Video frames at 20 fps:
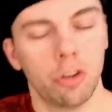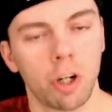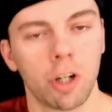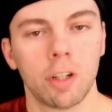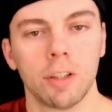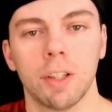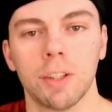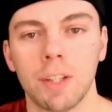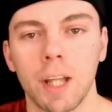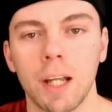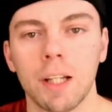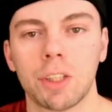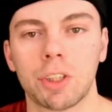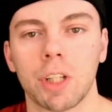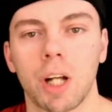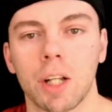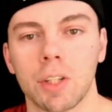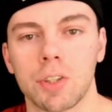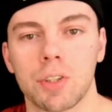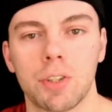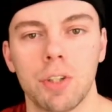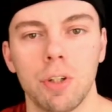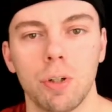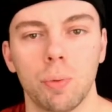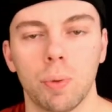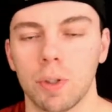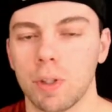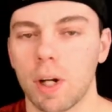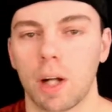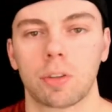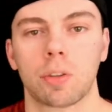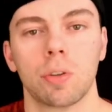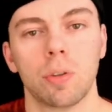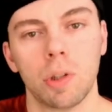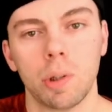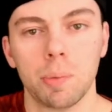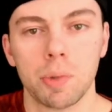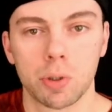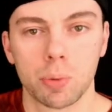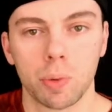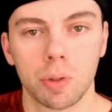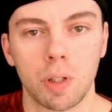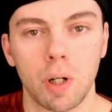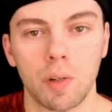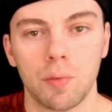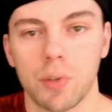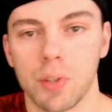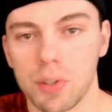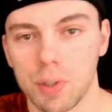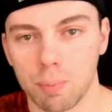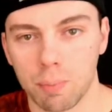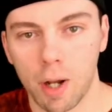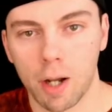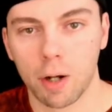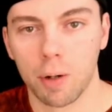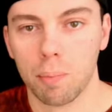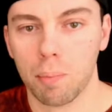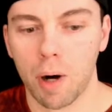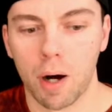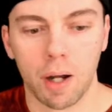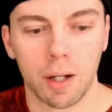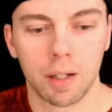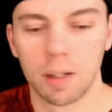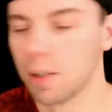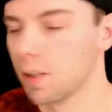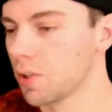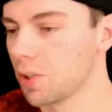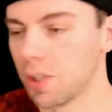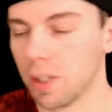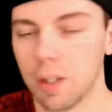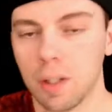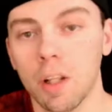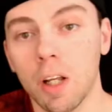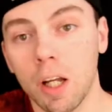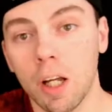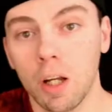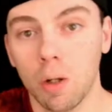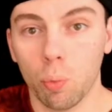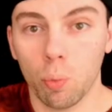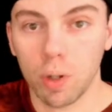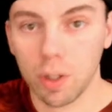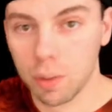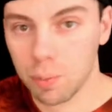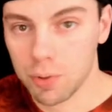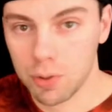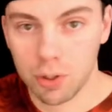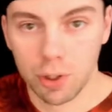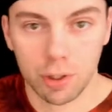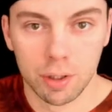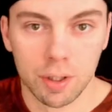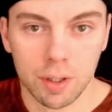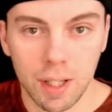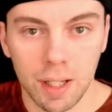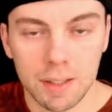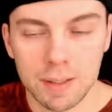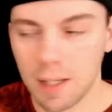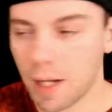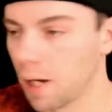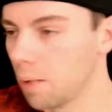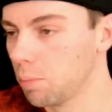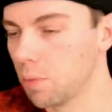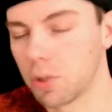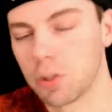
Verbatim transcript: During the day shots too, when Dr. Loomis would go visit Michael Myers and when it was during the daytime,